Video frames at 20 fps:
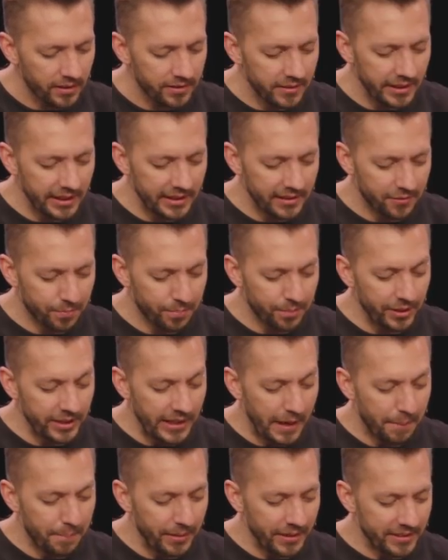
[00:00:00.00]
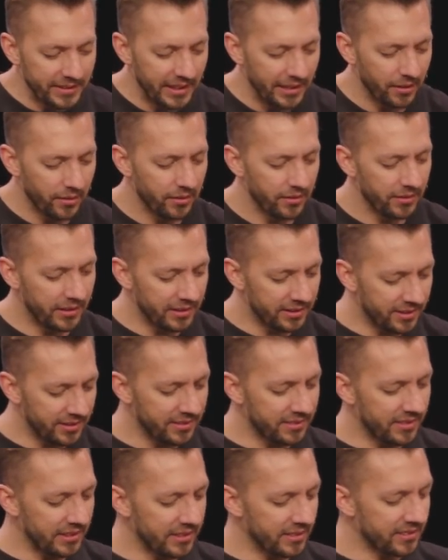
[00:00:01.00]
think it's pretty epic that this
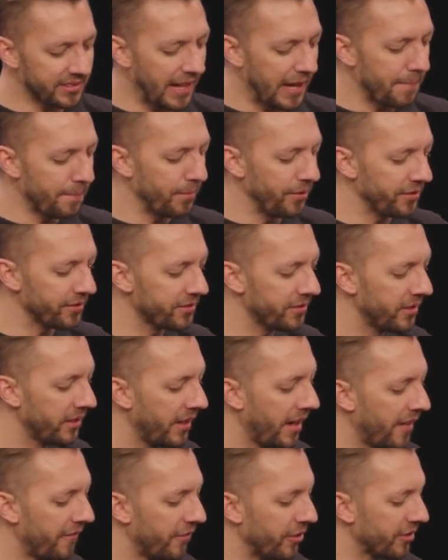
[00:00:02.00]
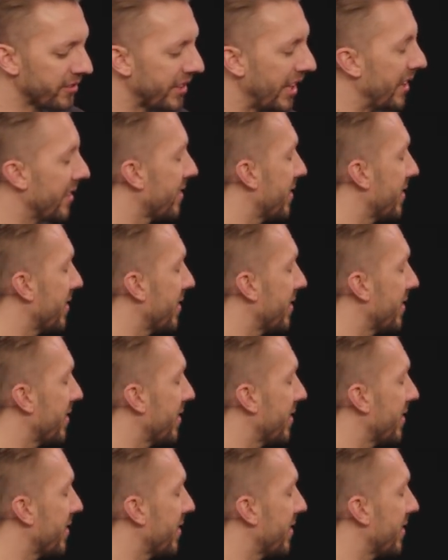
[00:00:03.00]
is the disciples, and verse ten